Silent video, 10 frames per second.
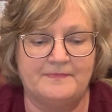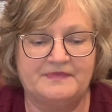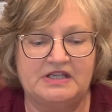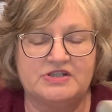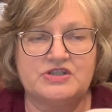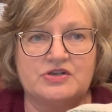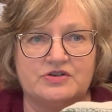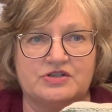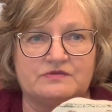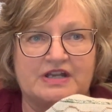in a
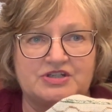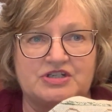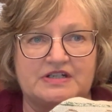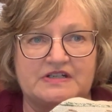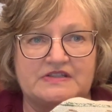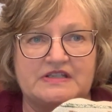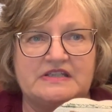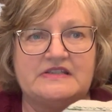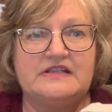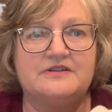certain direction, and it's
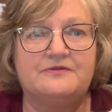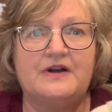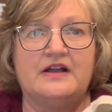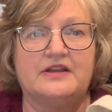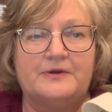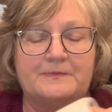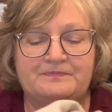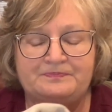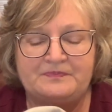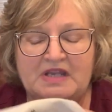easy to follow.
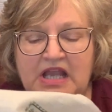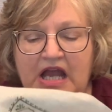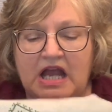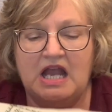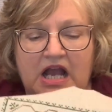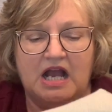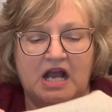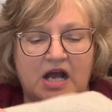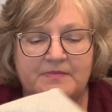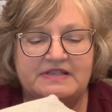
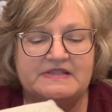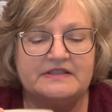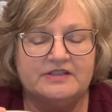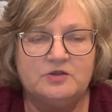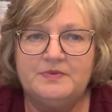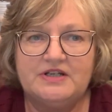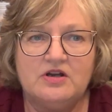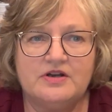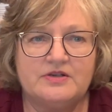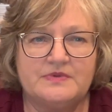It's a little bit
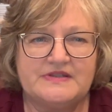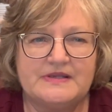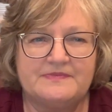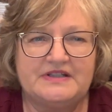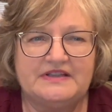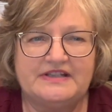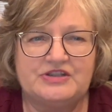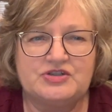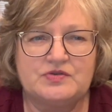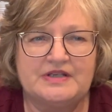harder with something like
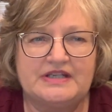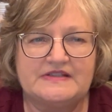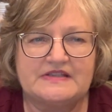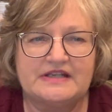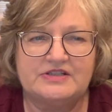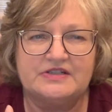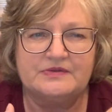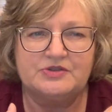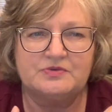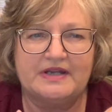the tree. It's like,
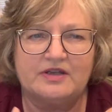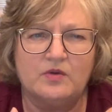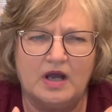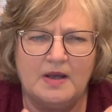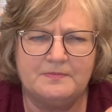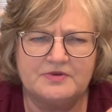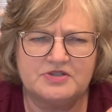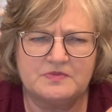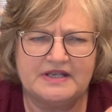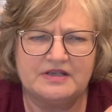do I go up or
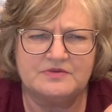do I go